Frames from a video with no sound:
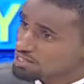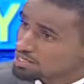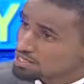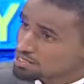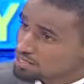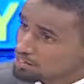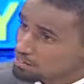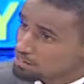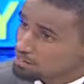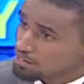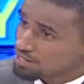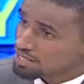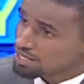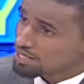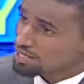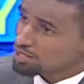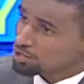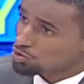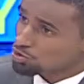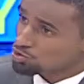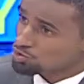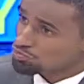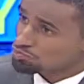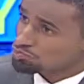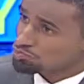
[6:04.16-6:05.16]
reaping a
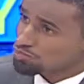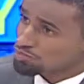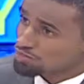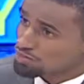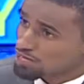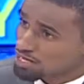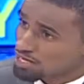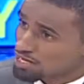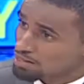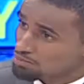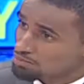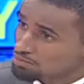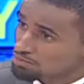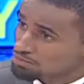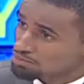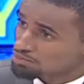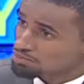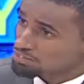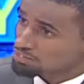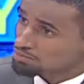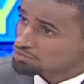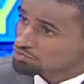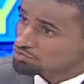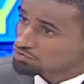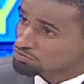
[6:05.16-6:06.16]
lot from the animals in
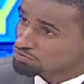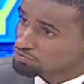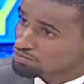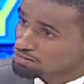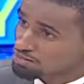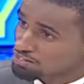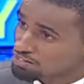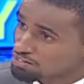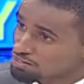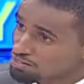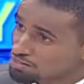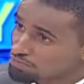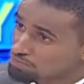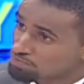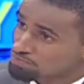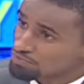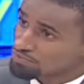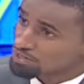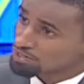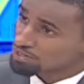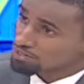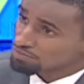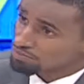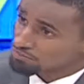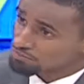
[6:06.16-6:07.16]
terms of making them,
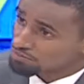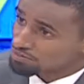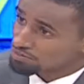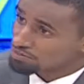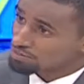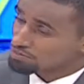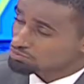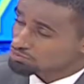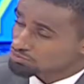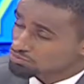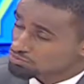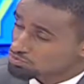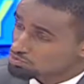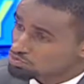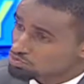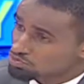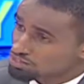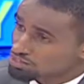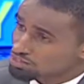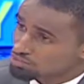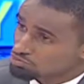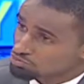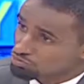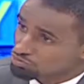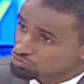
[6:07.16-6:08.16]
in terms of using
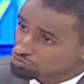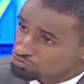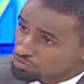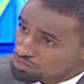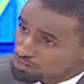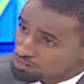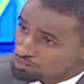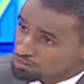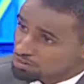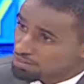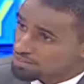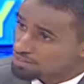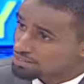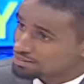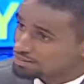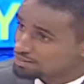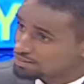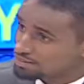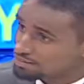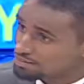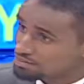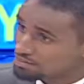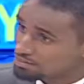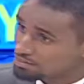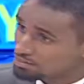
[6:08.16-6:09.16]
them to farm and
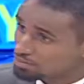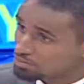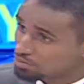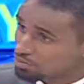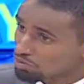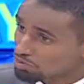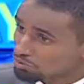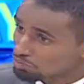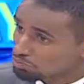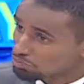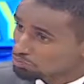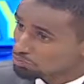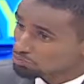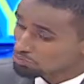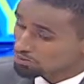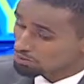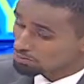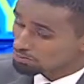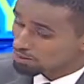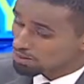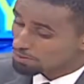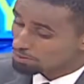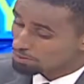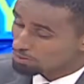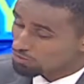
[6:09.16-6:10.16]
getting the
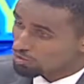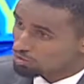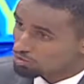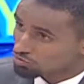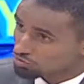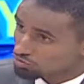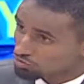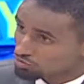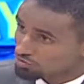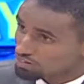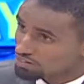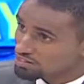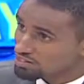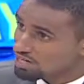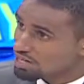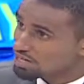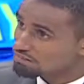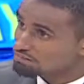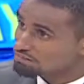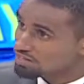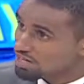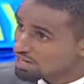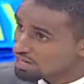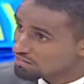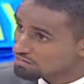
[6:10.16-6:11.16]
byproducts of that
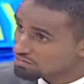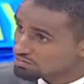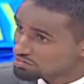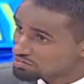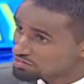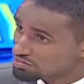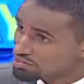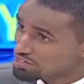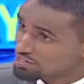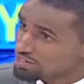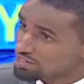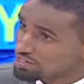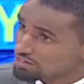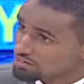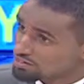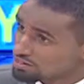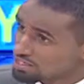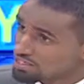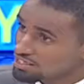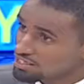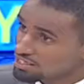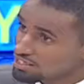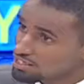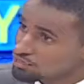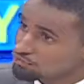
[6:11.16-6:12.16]
after harvest,
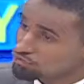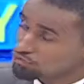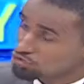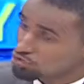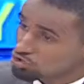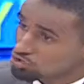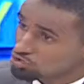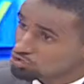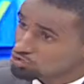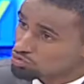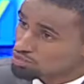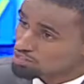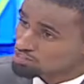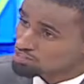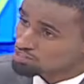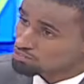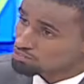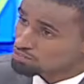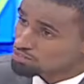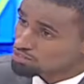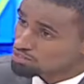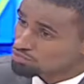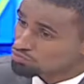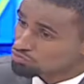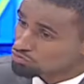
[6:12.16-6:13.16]
then if you don't, does it
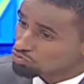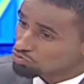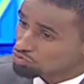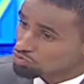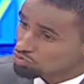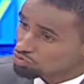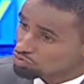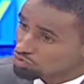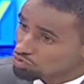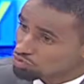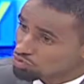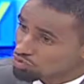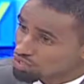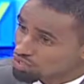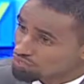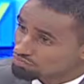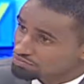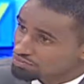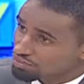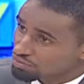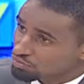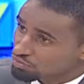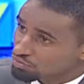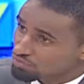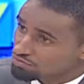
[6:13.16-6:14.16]
mean if you don't look
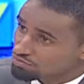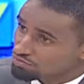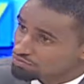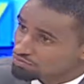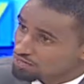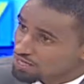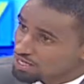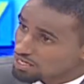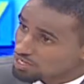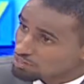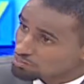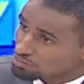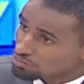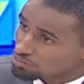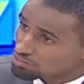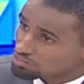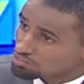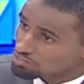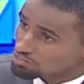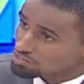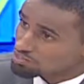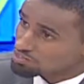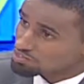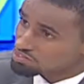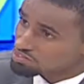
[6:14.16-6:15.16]
after the welfare of the animals,
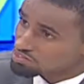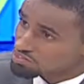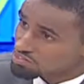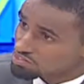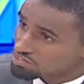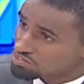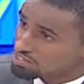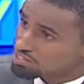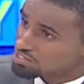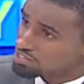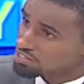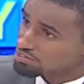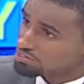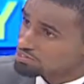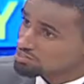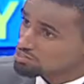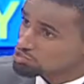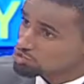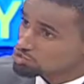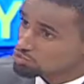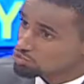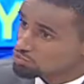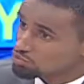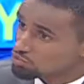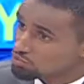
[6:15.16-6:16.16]
it means that this
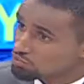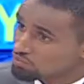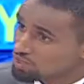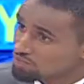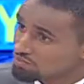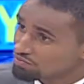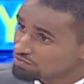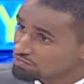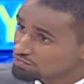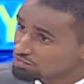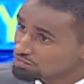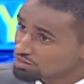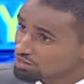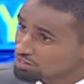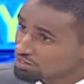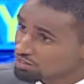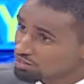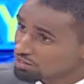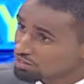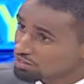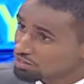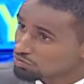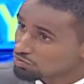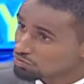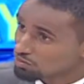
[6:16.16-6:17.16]
is going to be having a
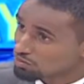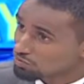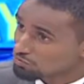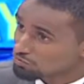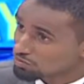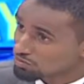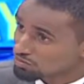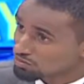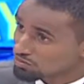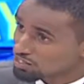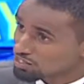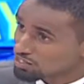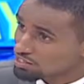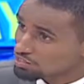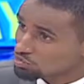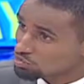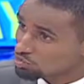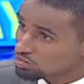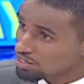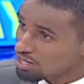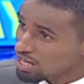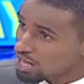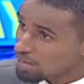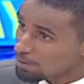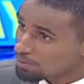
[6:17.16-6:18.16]
trickling down effect and it
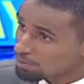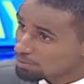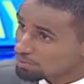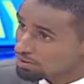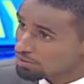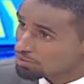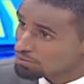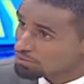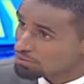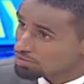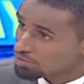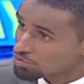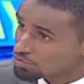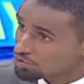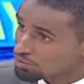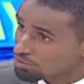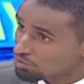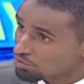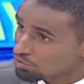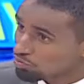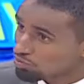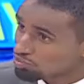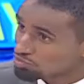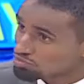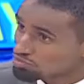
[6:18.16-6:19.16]
will hamper your
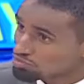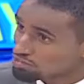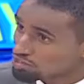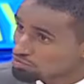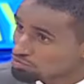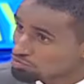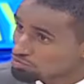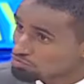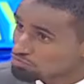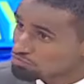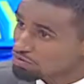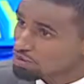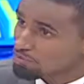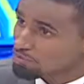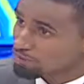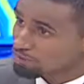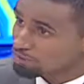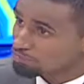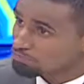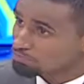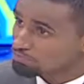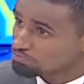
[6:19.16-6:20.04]
progress in terms of farming?